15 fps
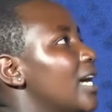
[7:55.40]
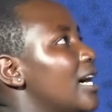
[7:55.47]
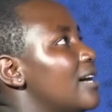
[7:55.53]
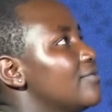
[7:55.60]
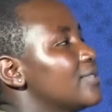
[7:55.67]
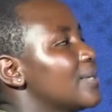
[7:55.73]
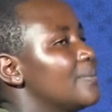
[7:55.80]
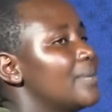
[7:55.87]

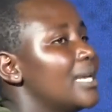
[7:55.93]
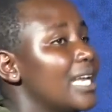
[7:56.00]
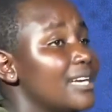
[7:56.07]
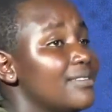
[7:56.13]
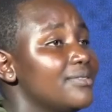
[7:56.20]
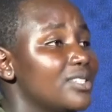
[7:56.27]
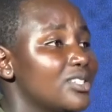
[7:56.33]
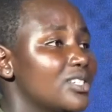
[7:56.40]
have some
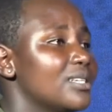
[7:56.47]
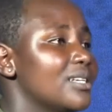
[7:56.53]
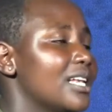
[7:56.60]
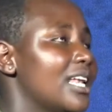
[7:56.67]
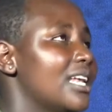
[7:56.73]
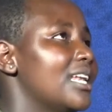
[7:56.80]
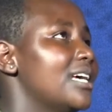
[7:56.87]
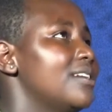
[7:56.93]
live
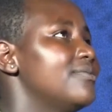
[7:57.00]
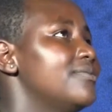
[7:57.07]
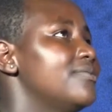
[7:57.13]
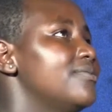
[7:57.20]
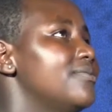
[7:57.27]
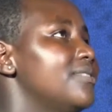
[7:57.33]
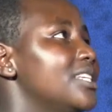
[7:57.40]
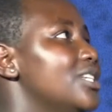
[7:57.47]

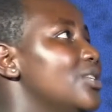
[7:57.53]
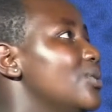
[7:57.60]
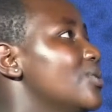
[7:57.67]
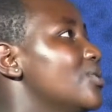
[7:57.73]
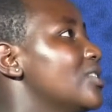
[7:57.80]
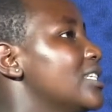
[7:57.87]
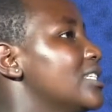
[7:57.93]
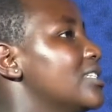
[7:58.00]

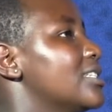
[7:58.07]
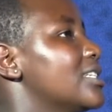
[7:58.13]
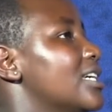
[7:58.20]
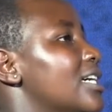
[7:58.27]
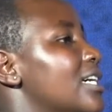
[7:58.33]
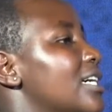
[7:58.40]
videos and